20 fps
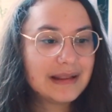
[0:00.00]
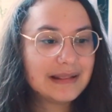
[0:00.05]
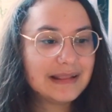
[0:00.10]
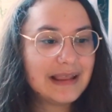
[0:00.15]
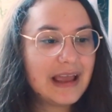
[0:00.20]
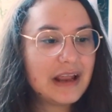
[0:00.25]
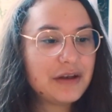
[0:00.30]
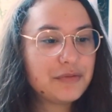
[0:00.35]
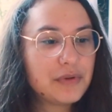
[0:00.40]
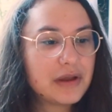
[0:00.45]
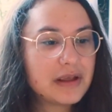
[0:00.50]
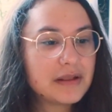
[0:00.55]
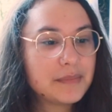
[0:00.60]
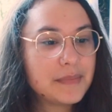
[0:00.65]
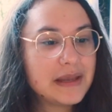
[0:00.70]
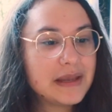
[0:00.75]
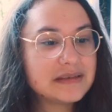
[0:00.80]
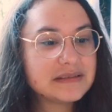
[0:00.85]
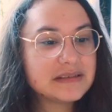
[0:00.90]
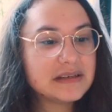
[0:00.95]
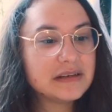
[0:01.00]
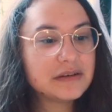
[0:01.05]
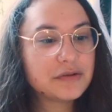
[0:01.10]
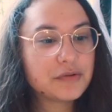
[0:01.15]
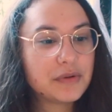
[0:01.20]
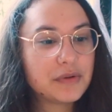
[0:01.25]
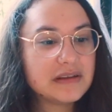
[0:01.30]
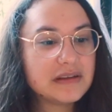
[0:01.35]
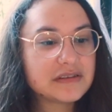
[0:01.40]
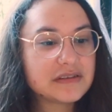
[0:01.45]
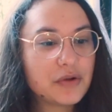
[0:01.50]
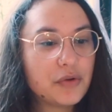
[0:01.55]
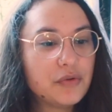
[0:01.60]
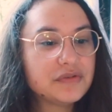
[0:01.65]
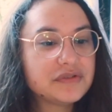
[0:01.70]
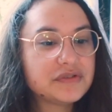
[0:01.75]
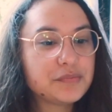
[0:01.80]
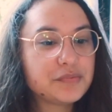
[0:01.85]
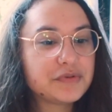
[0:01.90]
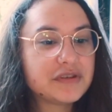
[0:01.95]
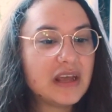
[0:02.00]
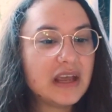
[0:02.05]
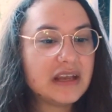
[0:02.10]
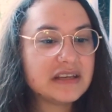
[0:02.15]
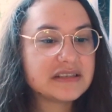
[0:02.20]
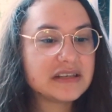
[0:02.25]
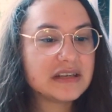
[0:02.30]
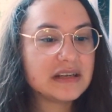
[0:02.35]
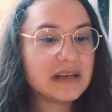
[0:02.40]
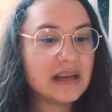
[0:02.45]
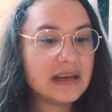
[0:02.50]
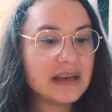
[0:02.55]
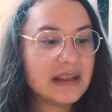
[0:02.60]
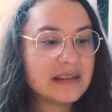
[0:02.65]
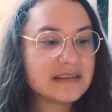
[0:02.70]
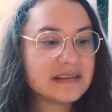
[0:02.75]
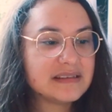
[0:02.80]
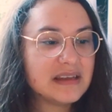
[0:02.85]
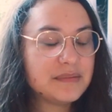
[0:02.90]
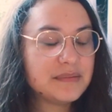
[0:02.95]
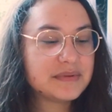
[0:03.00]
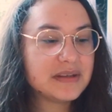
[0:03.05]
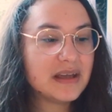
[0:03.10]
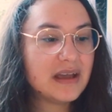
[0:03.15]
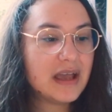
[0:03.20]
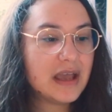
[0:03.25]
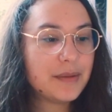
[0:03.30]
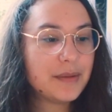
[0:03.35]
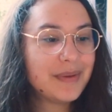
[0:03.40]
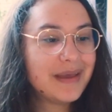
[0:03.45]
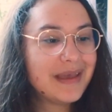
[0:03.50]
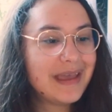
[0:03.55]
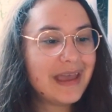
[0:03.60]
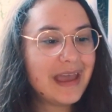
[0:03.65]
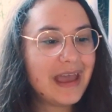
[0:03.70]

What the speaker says: Land reclamation creates coastal protection and at the same time